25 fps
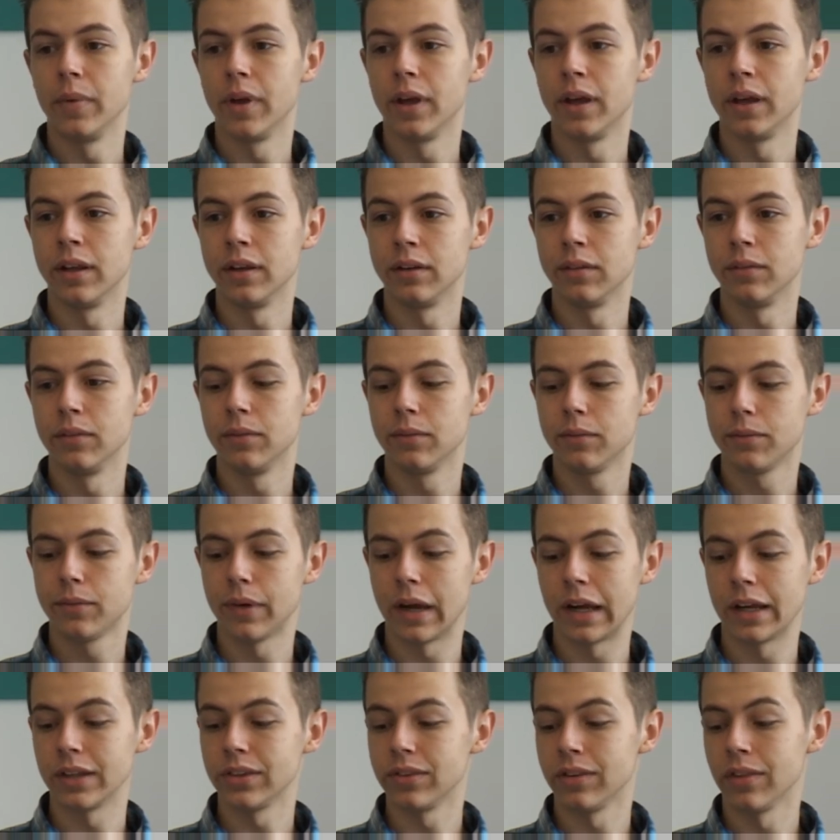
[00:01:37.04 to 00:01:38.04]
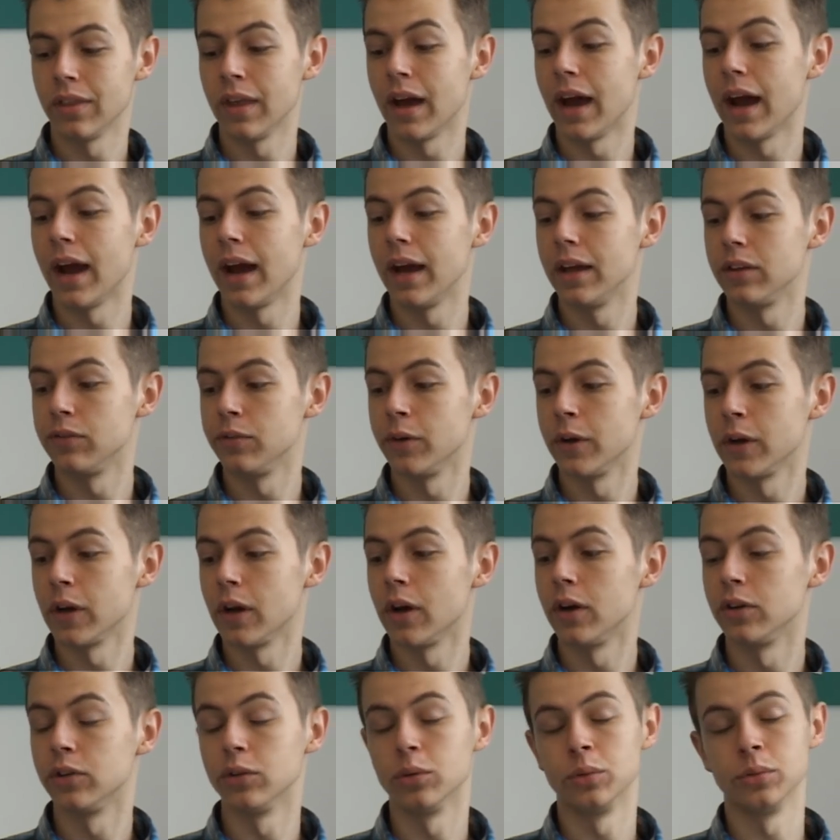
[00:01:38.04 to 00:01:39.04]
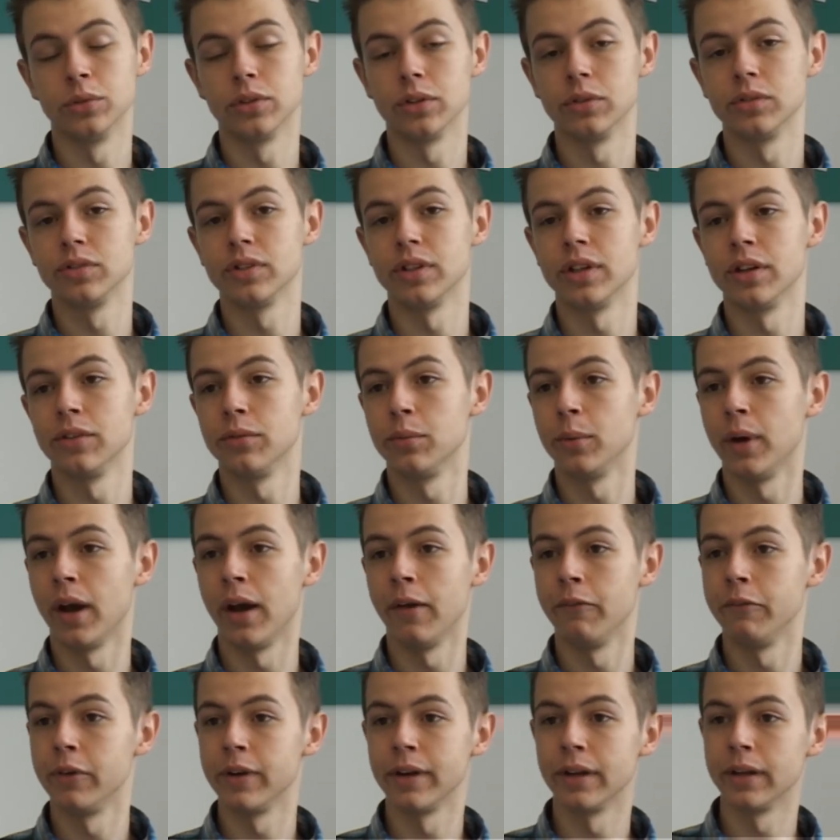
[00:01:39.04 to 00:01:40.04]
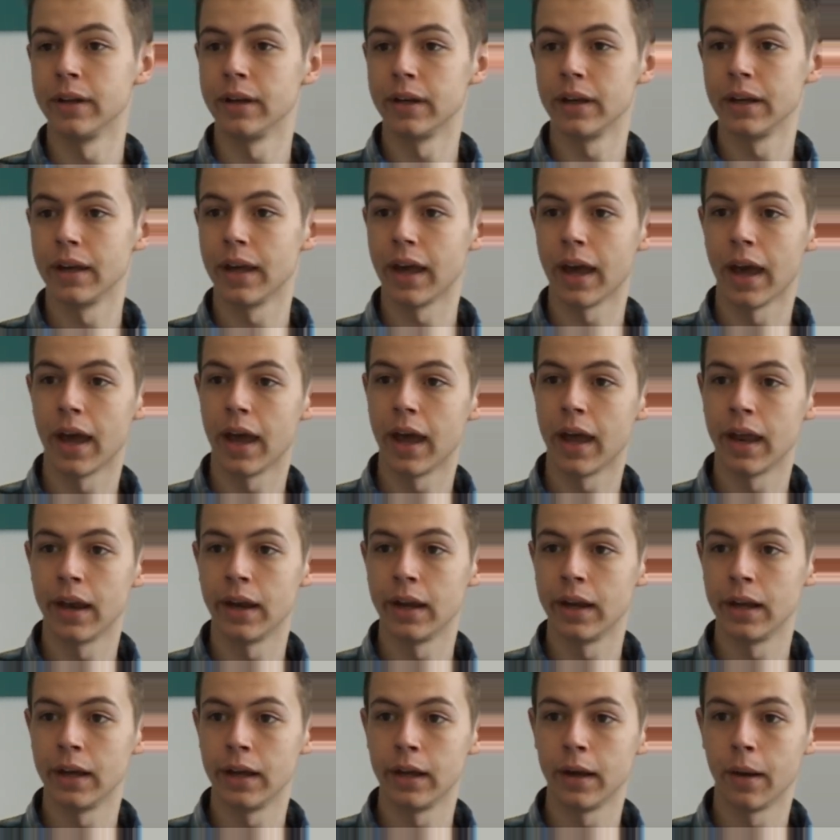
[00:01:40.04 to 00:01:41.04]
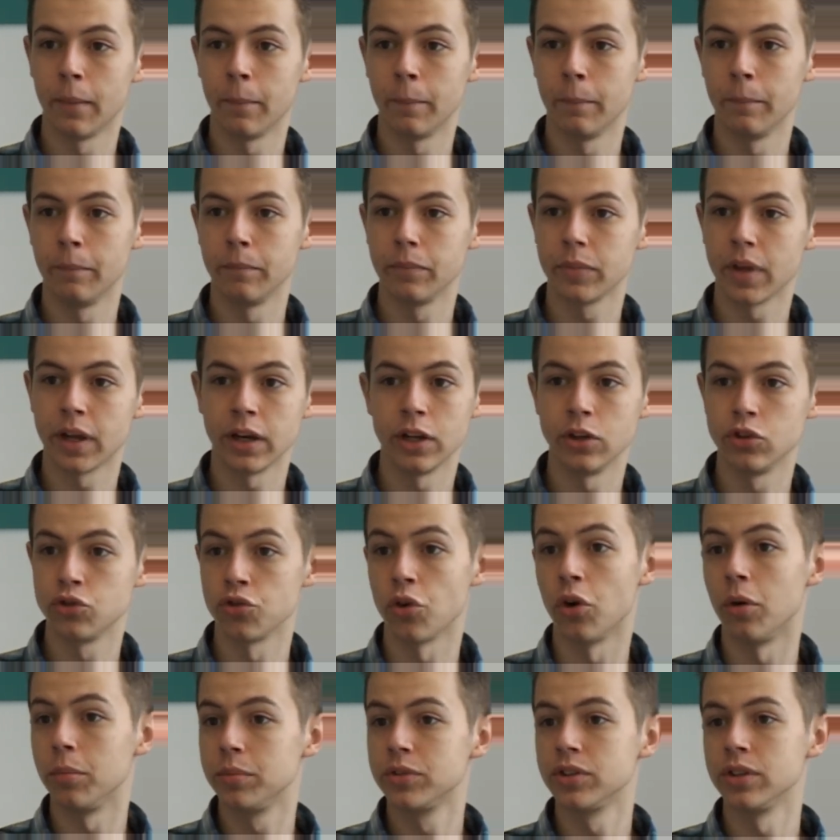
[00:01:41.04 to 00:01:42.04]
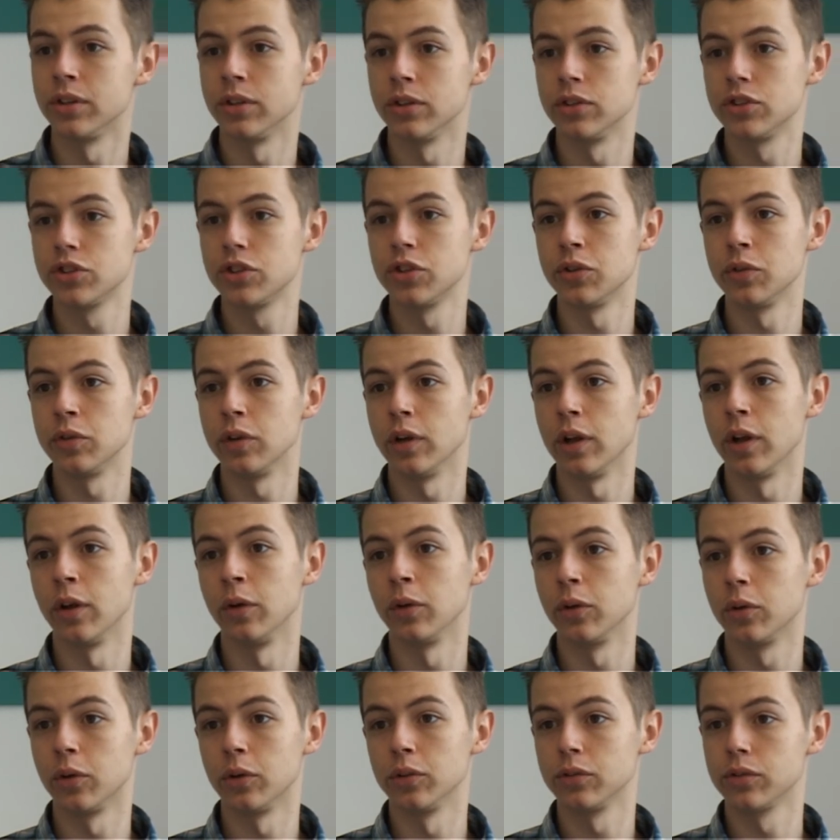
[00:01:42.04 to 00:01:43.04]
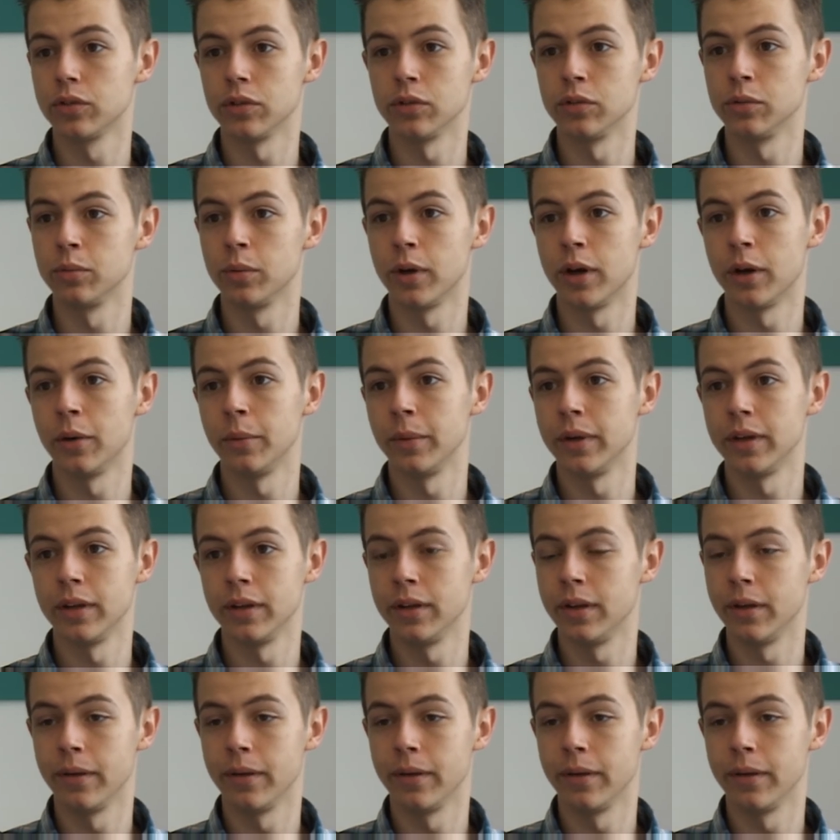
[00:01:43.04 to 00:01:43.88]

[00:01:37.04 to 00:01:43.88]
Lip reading: And thanks to that, it's very hard to also see if we're ever going to get any drops in the student loan costs as well.